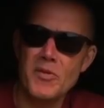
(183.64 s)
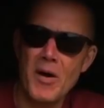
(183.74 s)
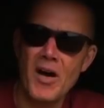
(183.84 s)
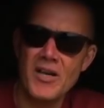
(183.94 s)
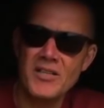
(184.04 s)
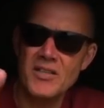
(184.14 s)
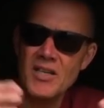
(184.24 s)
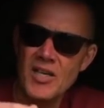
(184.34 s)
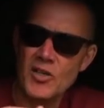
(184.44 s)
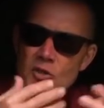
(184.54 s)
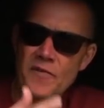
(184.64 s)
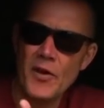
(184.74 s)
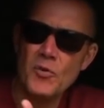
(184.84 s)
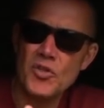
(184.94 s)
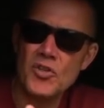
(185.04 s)
my mind and just
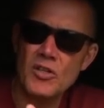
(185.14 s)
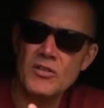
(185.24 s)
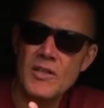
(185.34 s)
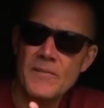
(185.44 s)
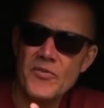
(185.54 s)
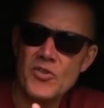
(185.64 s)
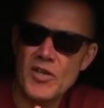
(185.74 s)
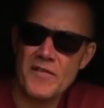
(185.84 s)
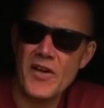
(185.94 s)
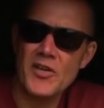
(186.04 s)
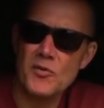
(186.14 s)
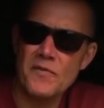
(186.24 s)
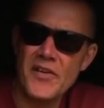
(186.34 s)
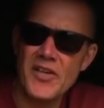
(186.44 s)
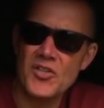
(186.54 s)
focus on trying to find some
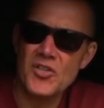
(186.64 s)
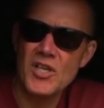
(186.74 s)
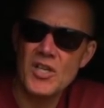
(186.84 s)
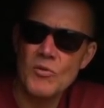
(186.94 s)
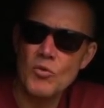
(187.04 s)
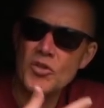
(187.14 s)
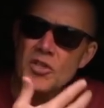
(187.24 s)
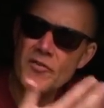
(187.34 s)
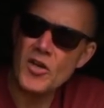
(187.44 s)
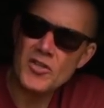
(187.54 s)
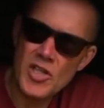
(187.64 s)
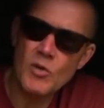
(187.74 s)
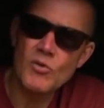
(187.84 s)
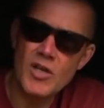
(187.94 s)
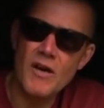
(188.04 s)
fish. Once you've got
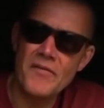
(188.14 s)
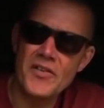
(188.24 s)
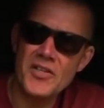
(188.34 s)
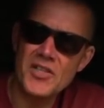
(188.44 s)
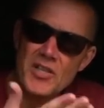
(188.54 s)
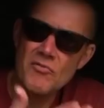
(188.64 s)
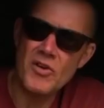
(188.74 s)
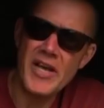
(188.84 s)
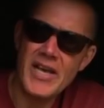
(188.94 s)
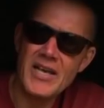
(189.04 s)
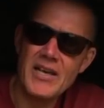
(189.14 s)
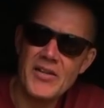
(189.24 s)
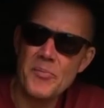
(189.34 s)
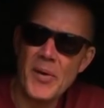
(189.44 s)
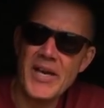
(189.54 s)
total confidence in the rig
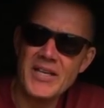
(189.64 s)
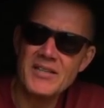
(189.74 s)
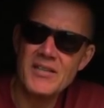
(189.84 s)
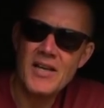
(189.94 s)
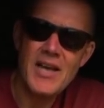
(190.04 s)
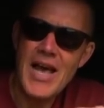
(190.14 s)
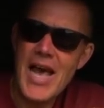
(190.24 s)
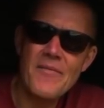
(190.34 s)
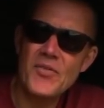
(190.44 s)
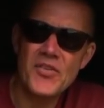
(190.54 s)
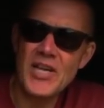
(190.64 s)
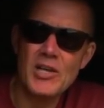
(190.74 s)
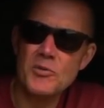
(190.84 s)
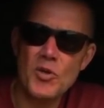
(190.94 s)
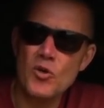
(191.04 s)
and the bait, everything
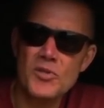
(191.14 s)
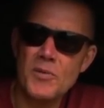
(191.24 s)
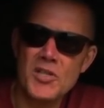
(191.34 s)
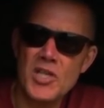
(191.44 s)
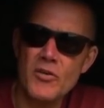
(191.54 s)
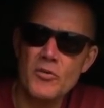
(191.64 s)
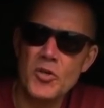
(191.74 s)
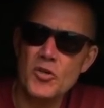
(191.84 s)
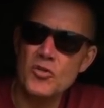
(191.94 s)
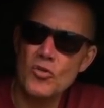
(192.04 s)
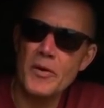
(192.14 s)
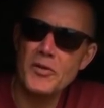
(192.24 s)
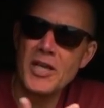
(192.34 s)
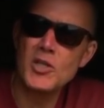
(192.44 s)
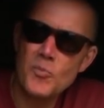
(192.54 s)
else becomes immaterial because you're
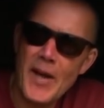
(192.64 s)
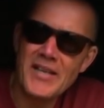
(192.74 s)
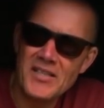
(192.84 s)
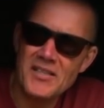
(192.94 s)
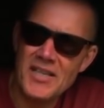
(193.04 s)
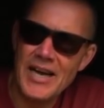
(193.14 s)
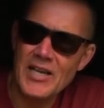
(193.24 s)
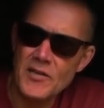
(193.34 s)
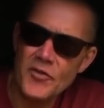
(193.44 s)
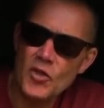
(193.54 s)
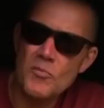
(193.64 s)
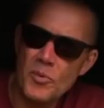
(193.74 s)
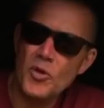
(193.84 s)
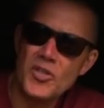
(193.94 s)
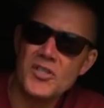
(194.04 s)
almost expecting to catch. If you can
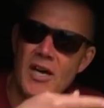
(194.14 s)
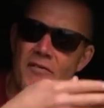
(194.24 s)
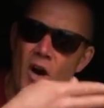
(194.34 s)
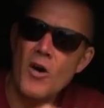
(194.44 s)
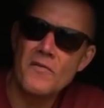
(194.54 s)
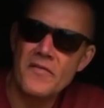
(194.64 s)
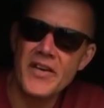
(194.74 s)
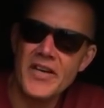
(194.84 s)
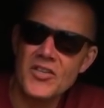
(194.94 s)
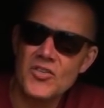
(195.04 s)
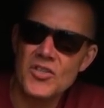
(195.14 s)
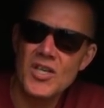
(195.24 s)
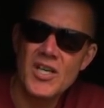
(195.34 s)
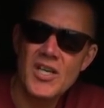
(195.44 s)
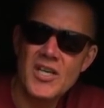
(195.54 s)
put yourself on fish,
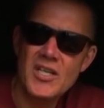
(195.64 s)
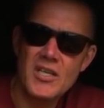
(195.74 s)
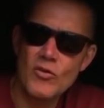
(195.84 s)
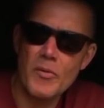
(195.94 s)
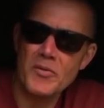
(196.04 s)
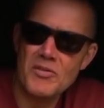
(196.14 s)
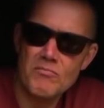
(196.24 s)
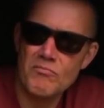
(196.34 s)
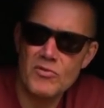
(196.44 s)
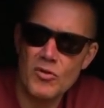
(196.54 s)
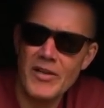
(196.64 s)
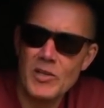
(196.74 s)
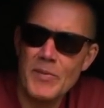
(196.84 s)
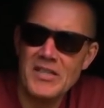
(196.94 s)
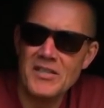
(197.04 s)
you're almost sort of
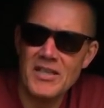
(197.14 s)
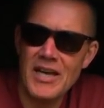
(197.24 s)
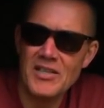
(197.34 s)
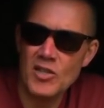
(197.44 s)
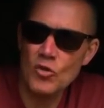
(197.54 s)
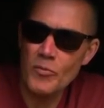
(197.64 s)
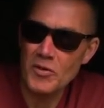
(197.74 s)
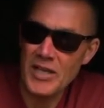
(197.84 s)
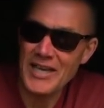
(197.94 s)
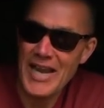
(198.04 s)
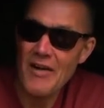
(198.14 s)
expecting to catch. It's almost like an